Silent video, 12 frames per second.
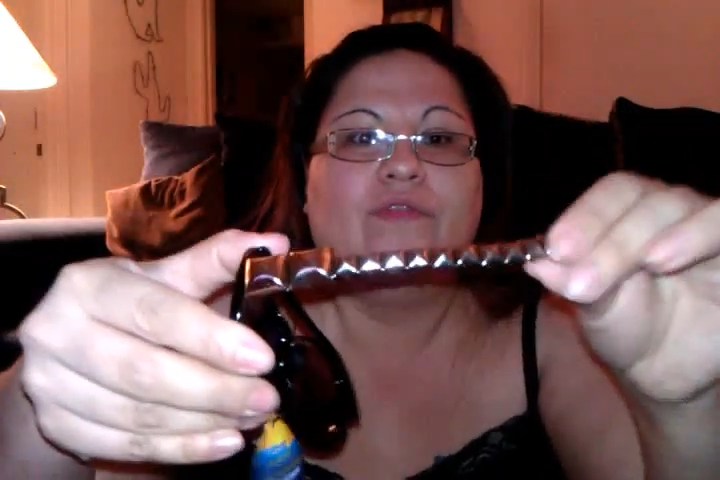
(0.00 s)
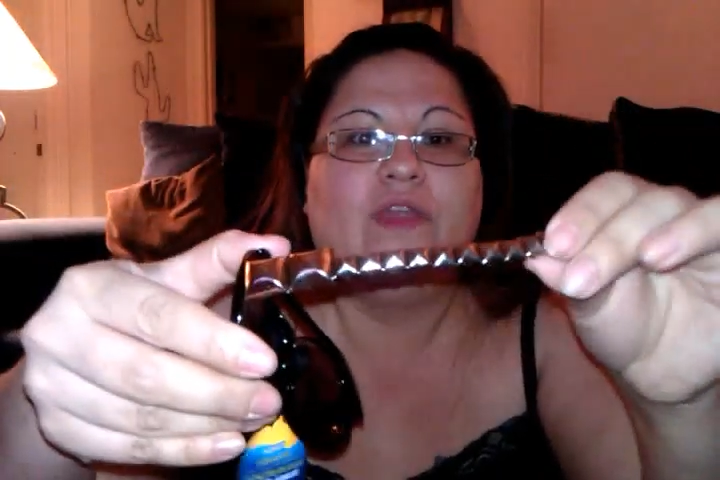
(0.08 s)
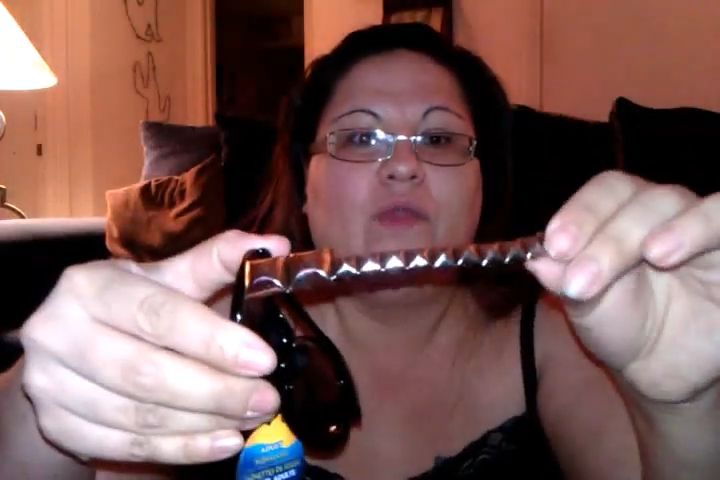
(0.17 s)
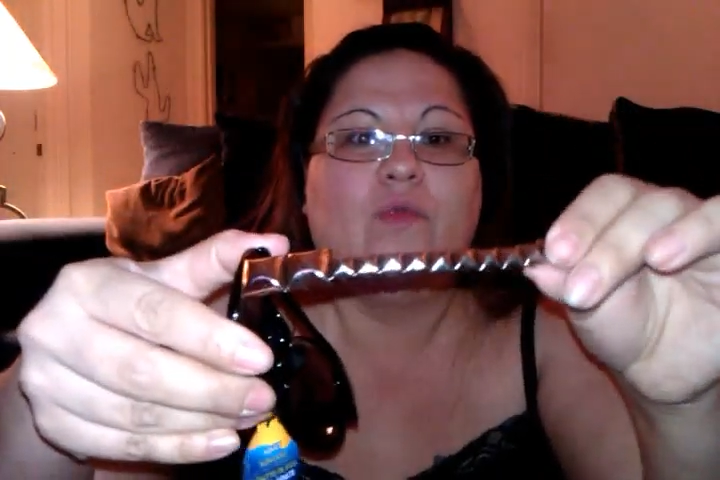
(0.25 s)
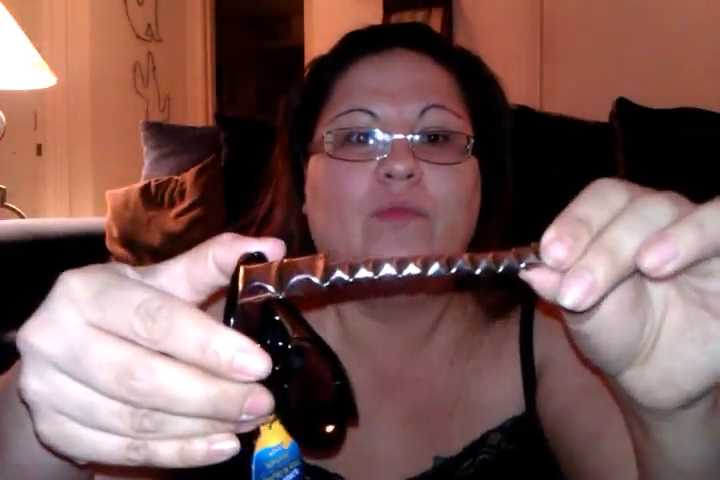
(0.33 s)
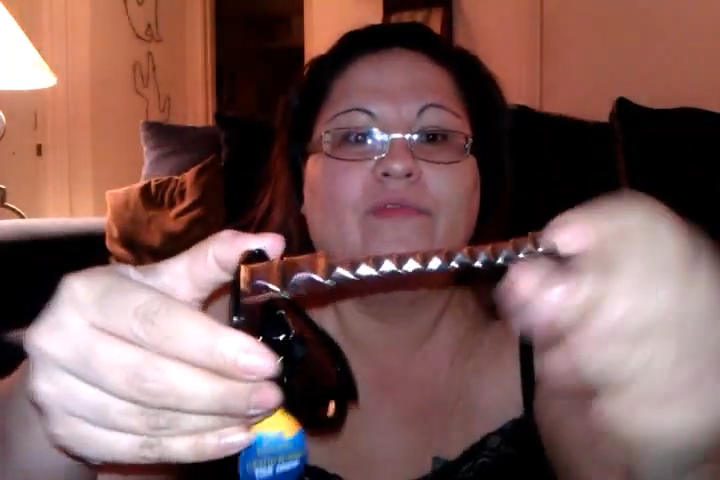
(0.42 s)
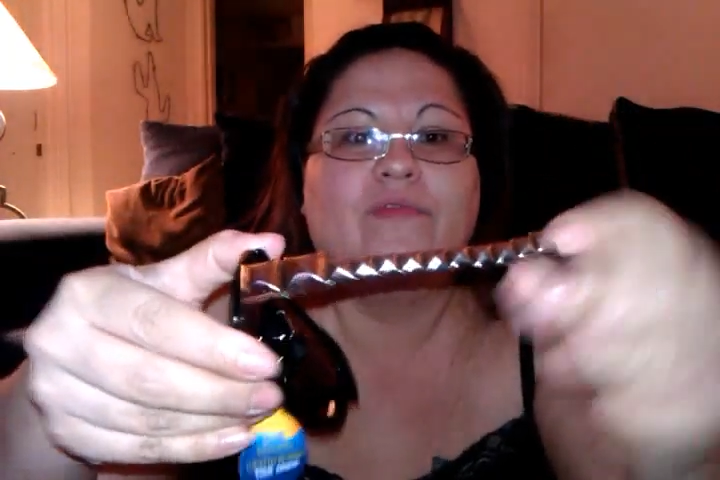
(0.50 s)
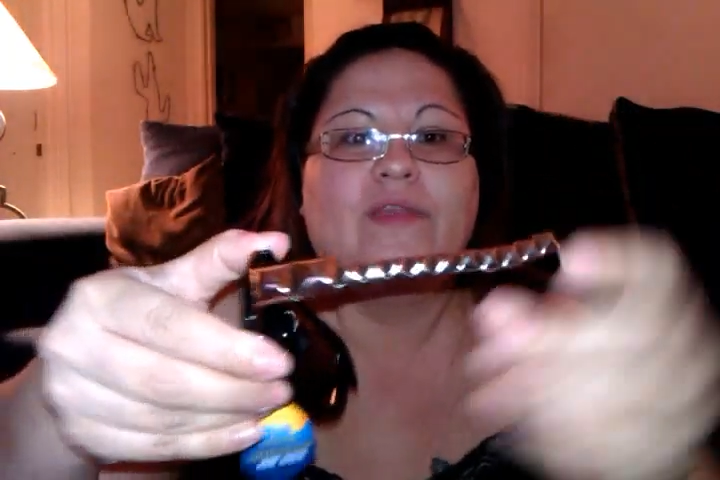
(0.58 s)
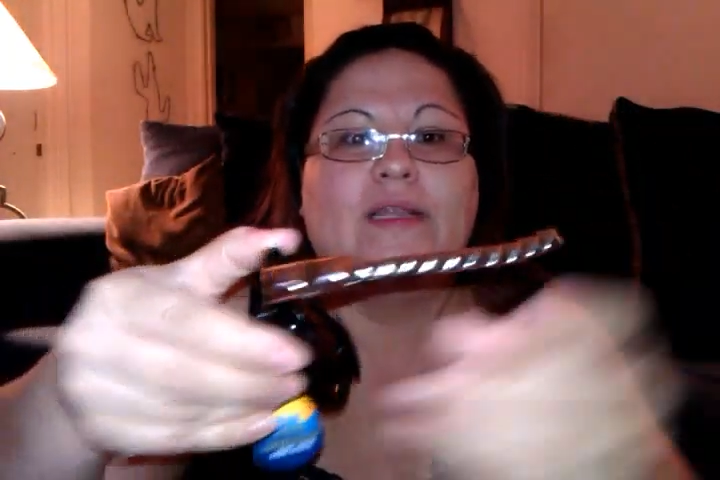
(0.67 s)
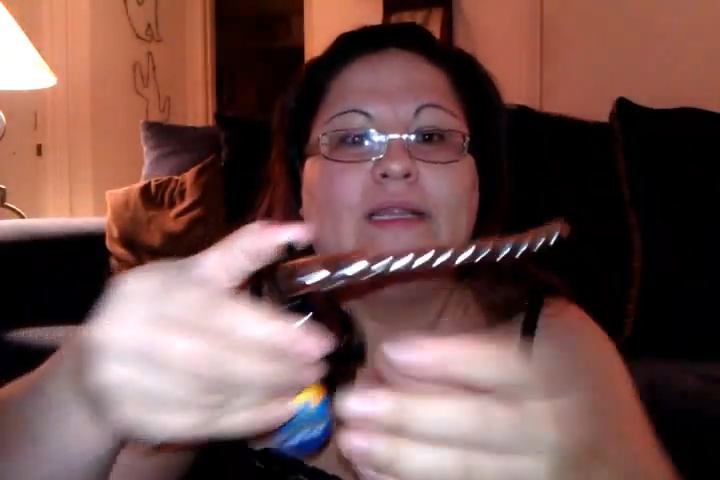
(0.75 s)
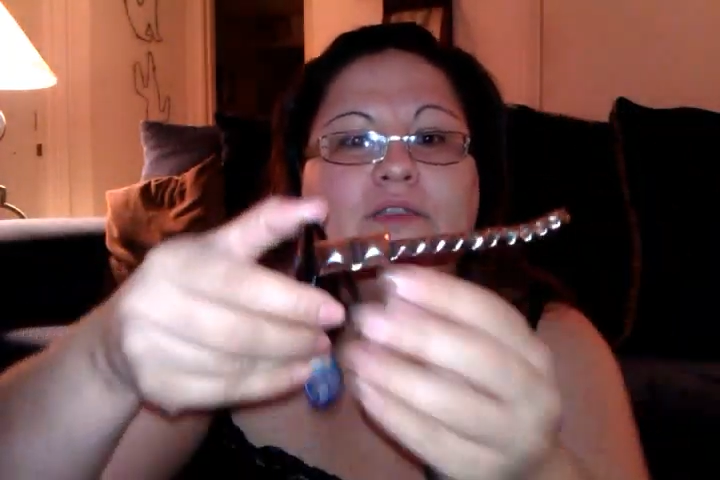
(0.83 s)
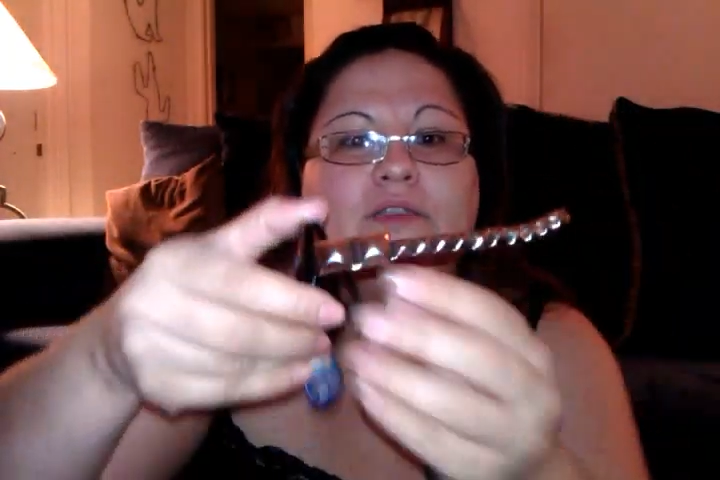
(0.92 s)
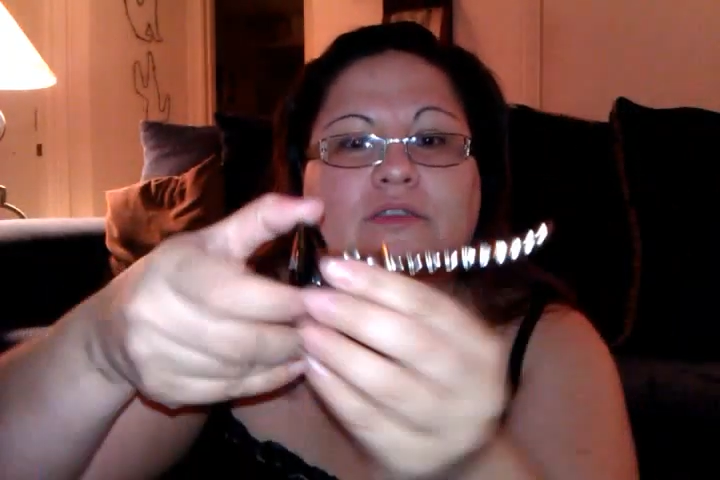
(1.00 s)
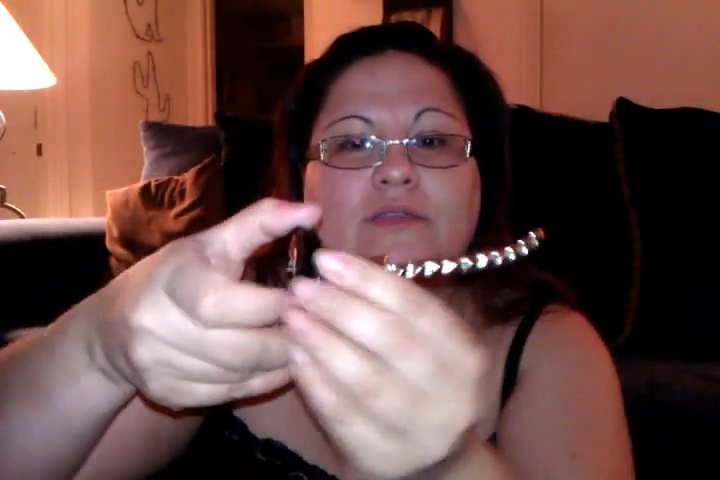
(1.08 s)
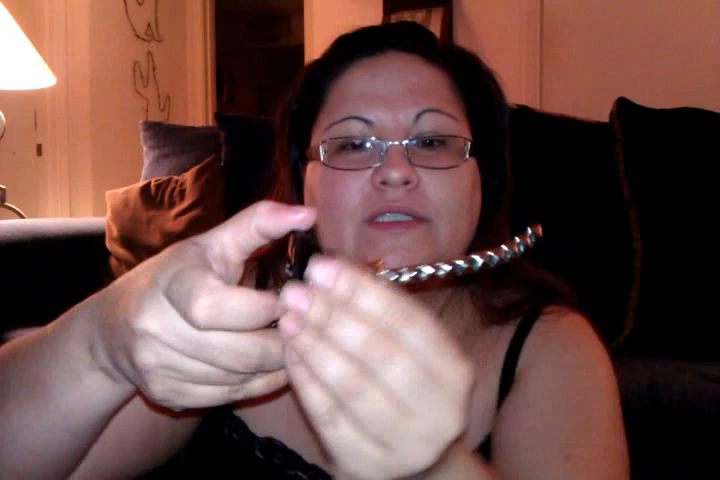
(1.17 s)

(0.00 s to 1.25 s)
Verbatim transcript: They were moving a little, so I